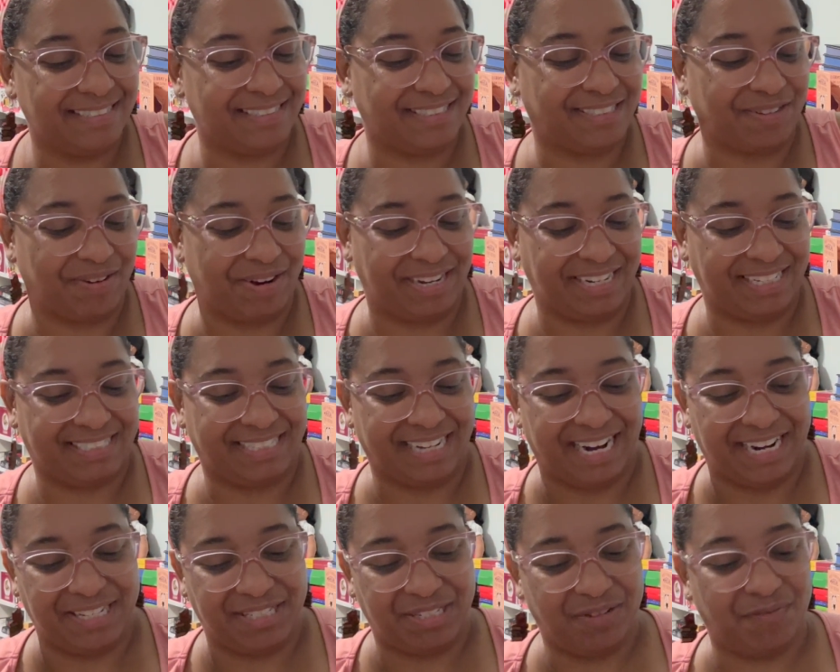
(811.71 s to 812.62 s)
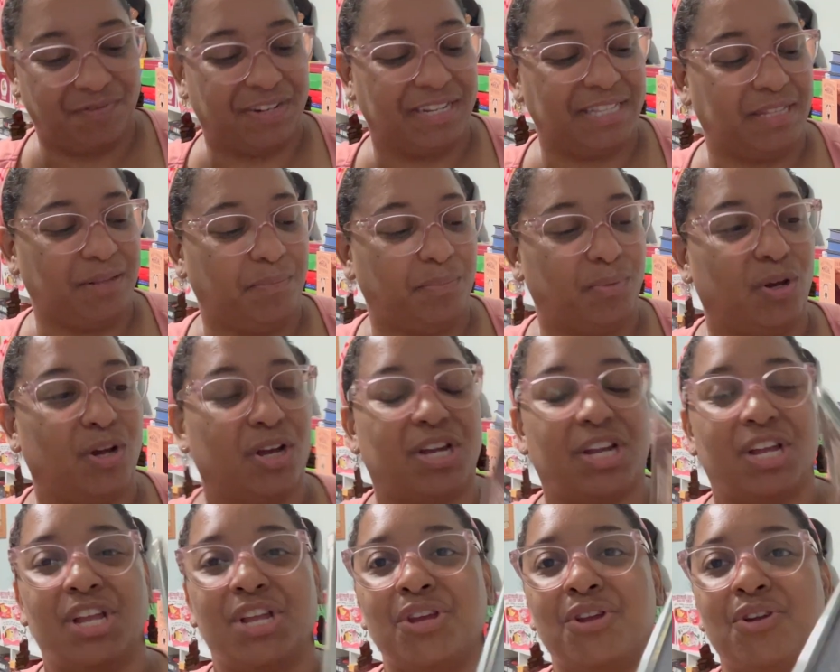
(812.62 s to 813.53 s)
So I decided to read the
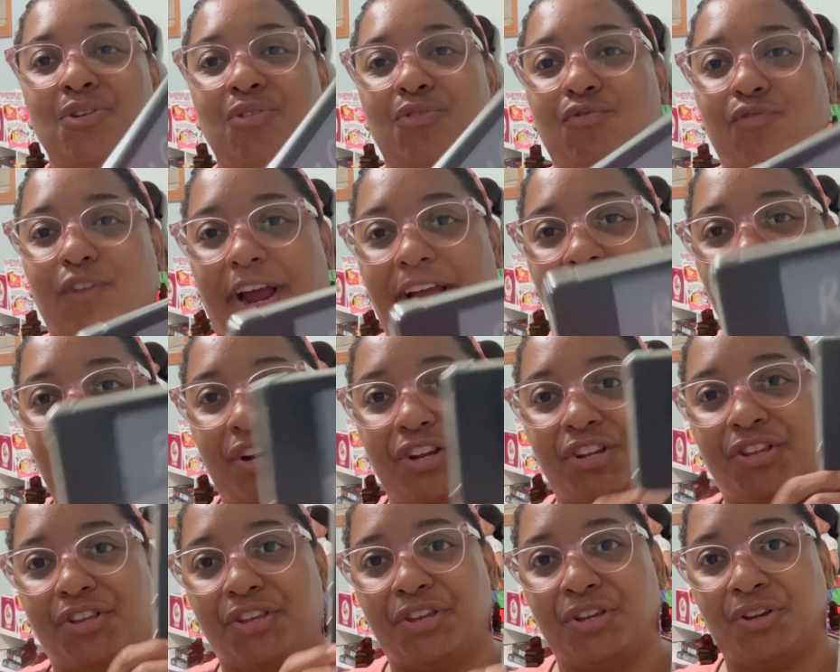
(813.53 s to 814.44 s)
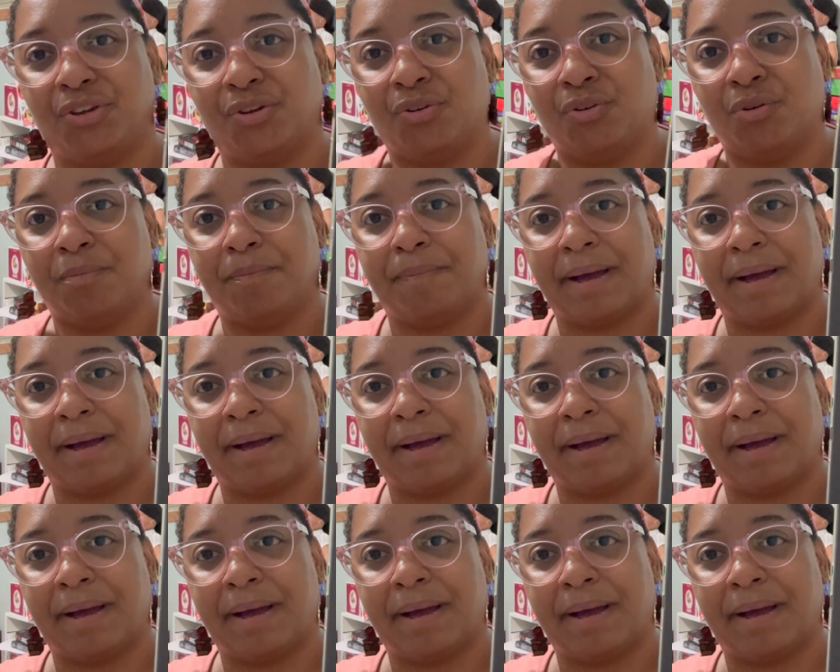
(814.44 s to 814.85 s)
book Right on Cue